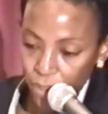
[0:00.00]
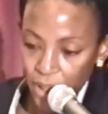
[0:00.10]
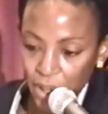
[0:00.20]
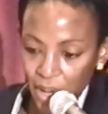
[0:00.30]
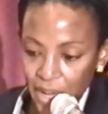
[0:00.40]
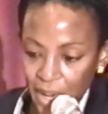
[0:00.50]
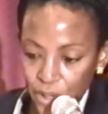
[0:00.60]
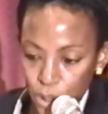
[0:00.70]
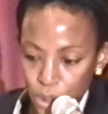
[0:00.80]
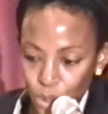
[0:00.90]
And I had
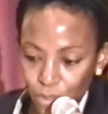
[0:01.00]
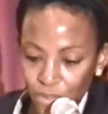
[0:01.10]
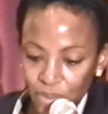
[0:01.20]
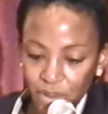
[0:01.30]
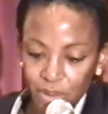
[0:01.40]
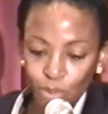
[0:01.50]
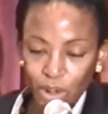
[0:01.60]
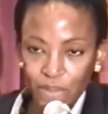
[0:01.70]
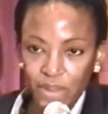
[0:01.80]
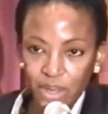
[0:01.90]
assumed that
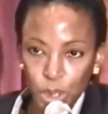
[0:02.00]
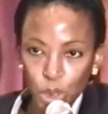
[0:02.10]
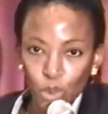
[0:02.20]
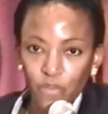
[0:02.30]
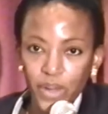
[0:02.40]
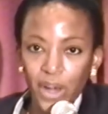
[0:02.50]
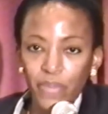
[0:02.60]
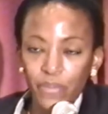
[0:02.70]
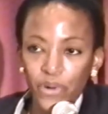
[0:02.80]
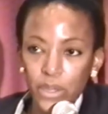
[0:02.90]
when the issue of becoming
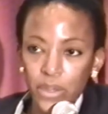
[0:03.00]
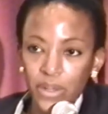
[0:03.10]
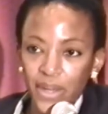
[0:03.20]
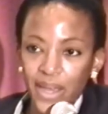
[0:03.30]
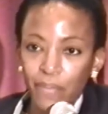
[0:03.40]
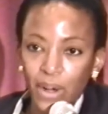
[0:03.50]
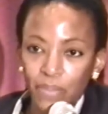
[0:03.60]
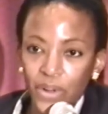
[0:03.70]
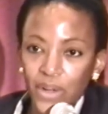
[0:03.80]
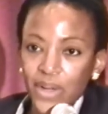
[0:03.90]
president came up,
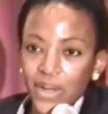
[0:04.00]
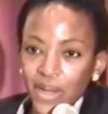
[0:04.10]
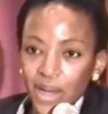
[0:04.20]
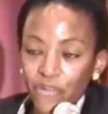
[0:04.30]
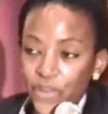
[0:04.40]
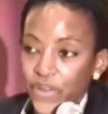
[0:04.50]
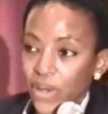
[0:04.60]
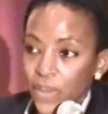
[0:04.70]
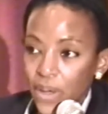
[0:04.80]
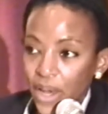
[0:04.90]
everything in
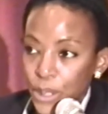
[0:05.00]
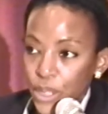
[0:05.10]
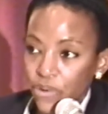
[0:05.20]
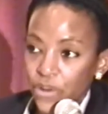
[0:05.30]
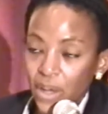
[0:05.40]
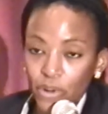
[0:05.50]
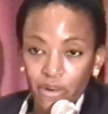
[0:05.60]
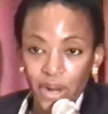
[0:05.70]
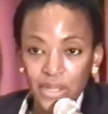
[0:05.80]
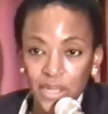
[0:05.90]
the Nigerian
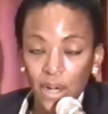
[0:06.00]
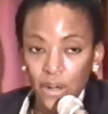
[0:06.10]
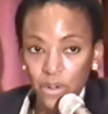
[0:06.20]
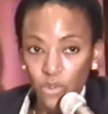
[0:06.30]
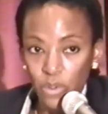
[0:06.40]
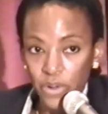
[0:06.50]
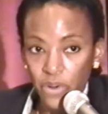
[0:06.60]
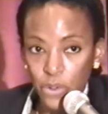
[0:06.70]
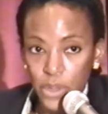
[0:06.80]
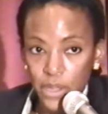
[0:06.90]
Democratic Garden would be
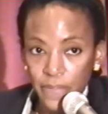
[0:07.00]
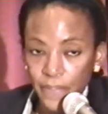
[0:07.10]
rosy.